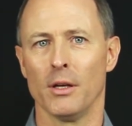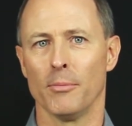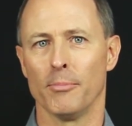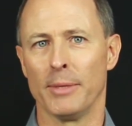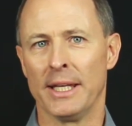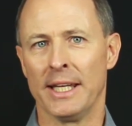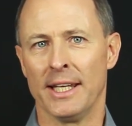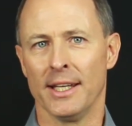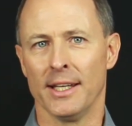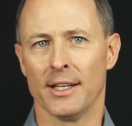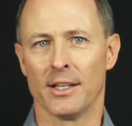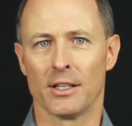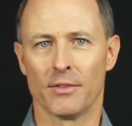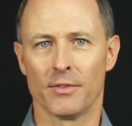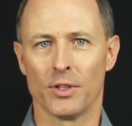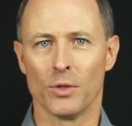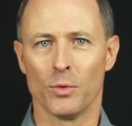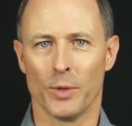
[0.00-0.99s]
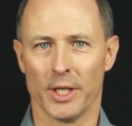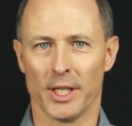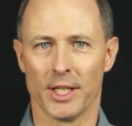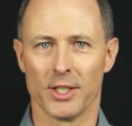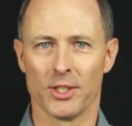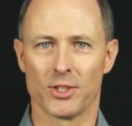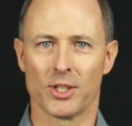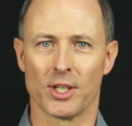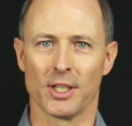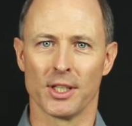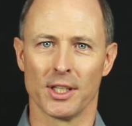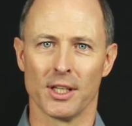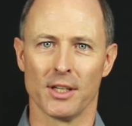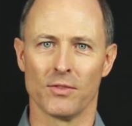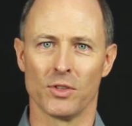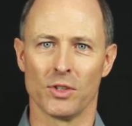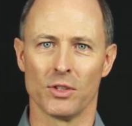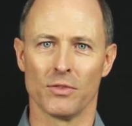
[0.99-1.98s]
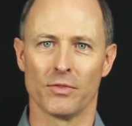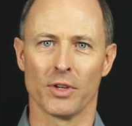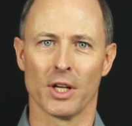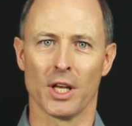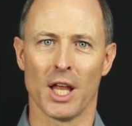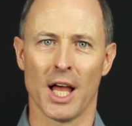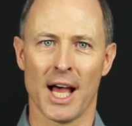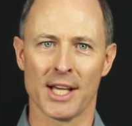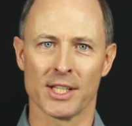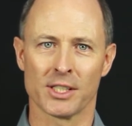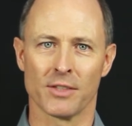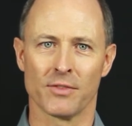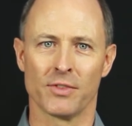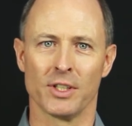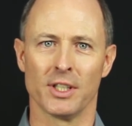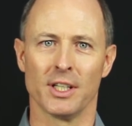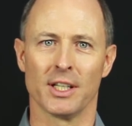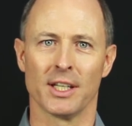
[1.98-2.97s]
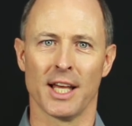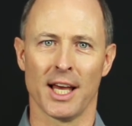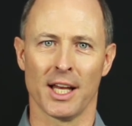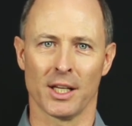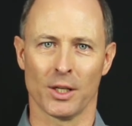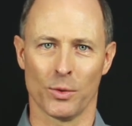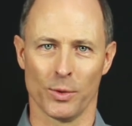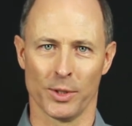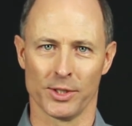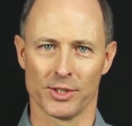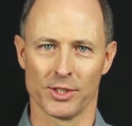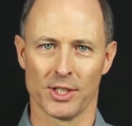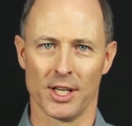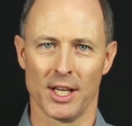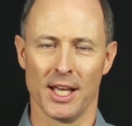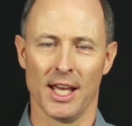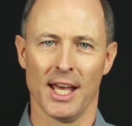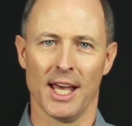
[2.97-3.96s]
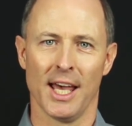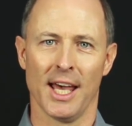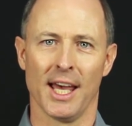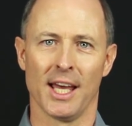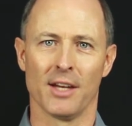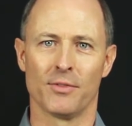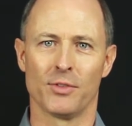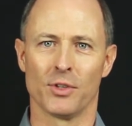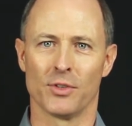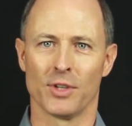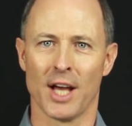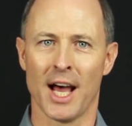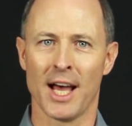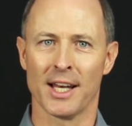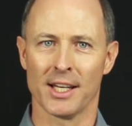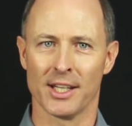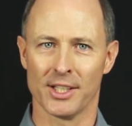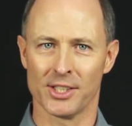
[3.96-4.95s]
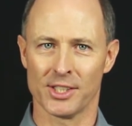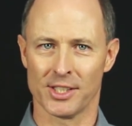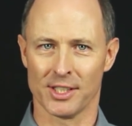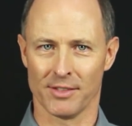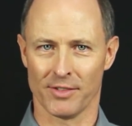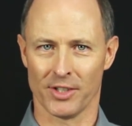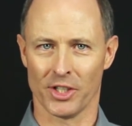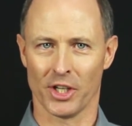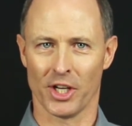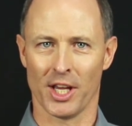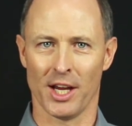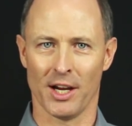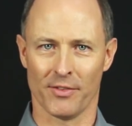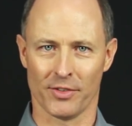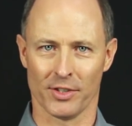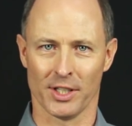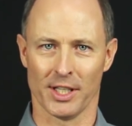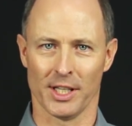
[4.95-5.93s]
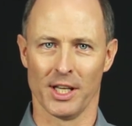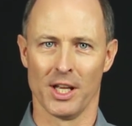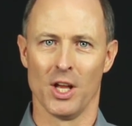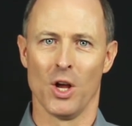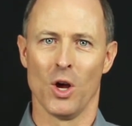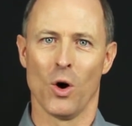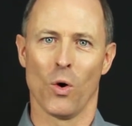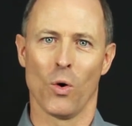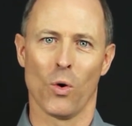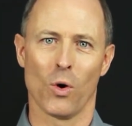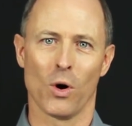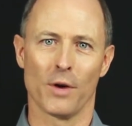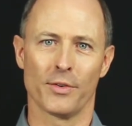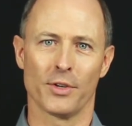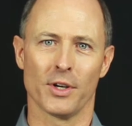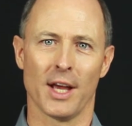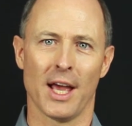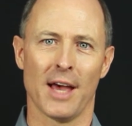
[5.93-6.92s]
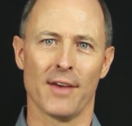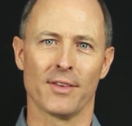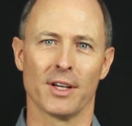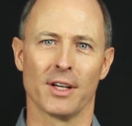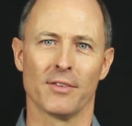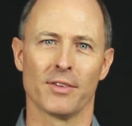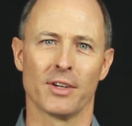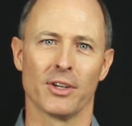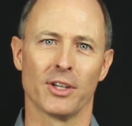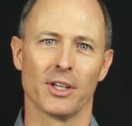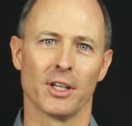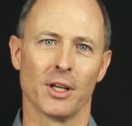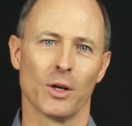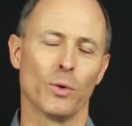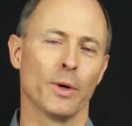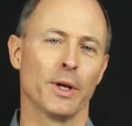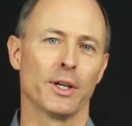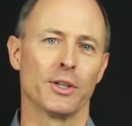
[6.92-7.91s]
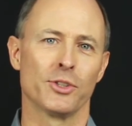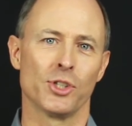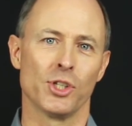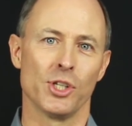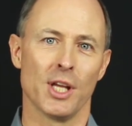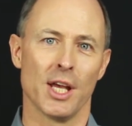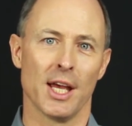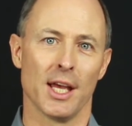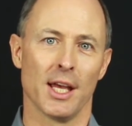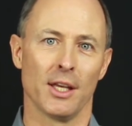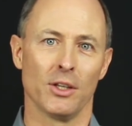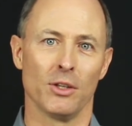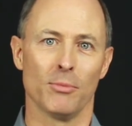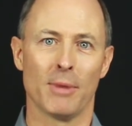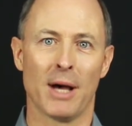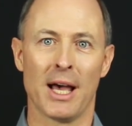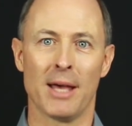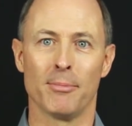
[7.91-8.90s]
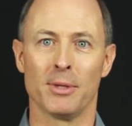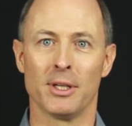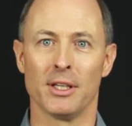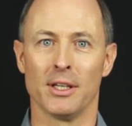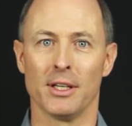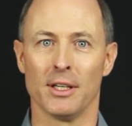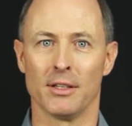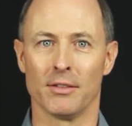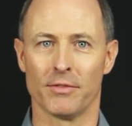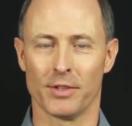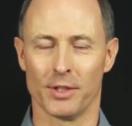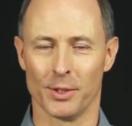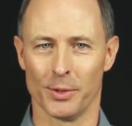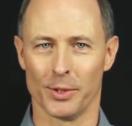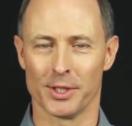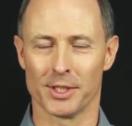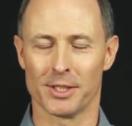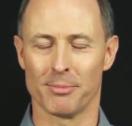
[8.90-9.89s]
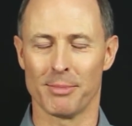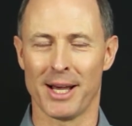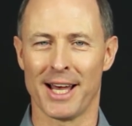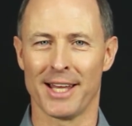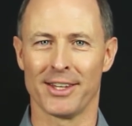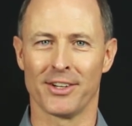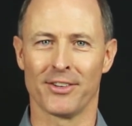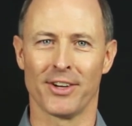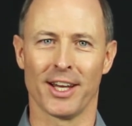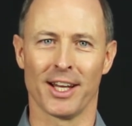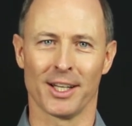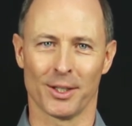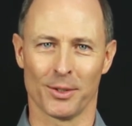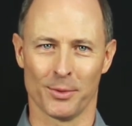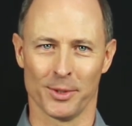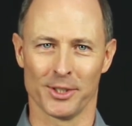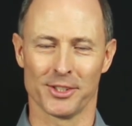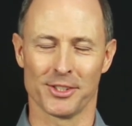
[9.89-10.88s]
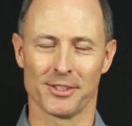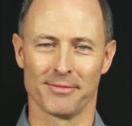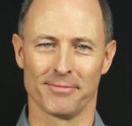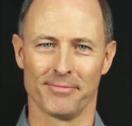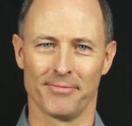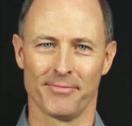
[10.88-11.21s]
Many interviewees can give you philosophy and eloquence. And if you're not listening very carefully, or if you're having a very low energy day, you might be influenced by their eloquence.